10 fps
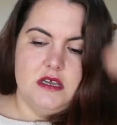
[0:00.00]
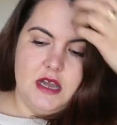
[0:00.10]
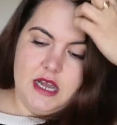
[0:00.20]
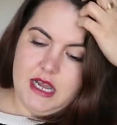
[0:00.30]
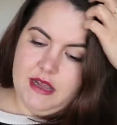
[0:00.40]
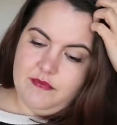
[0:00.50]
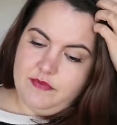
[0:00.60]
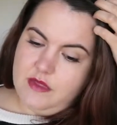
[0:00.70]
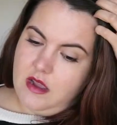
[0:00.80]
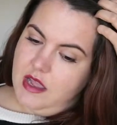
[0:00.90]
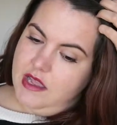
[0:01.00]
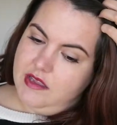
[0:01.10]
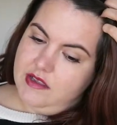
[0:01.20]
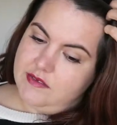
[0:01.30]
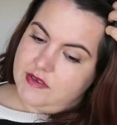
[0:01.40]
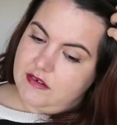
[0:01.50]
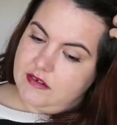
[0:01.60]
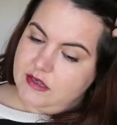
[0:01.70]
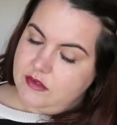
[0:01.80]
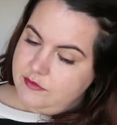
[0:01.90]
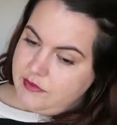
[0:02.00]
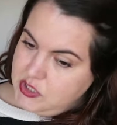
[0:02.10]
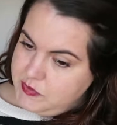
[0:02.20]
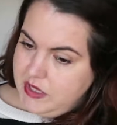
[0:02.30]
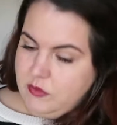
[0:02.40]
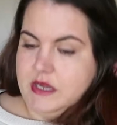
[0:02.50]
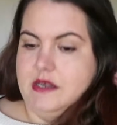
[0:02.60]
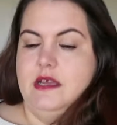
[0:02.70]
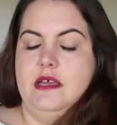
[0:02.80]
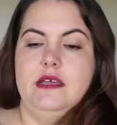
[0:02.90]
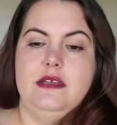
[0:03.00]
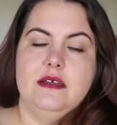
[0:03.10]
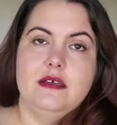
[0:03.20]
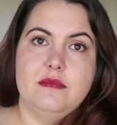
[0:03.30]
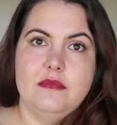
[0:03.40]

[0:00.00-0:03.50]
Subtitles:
I have currently got the French Pear one and